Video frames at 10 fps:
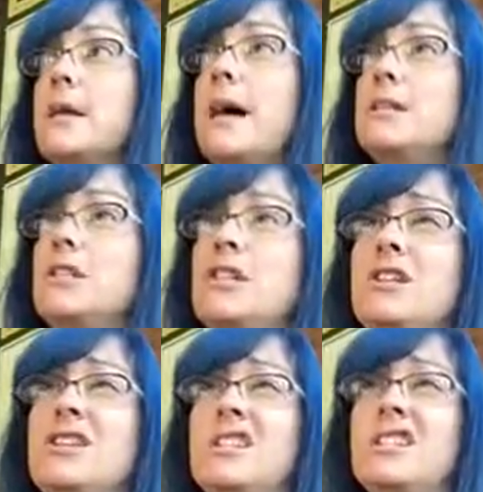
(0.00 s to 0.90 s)
Last
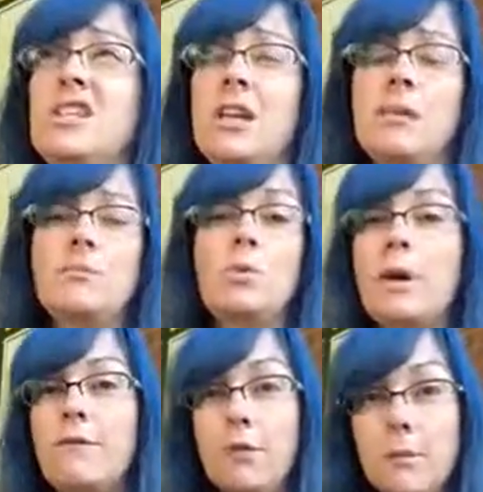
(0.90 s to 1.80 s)
year, it took him
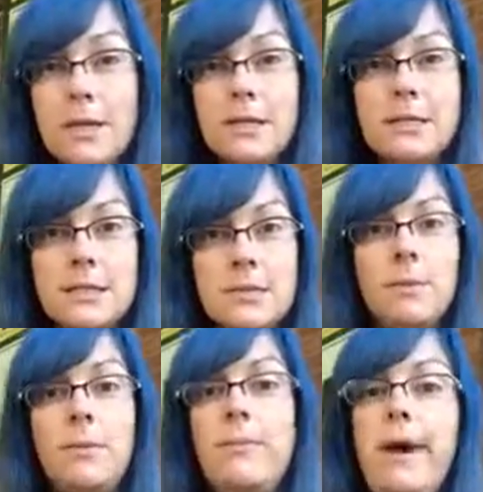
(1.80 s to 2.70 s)
24 minutes to
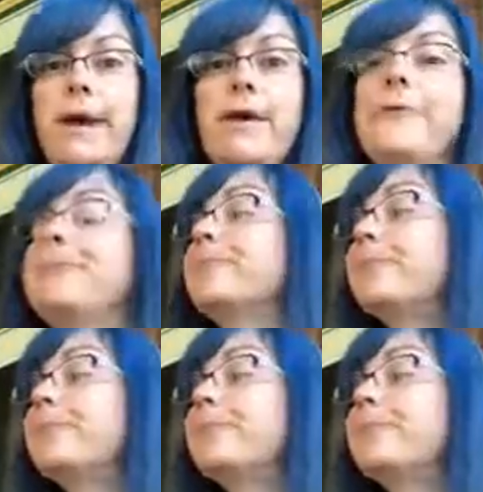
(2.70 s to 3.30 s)
swim the mile,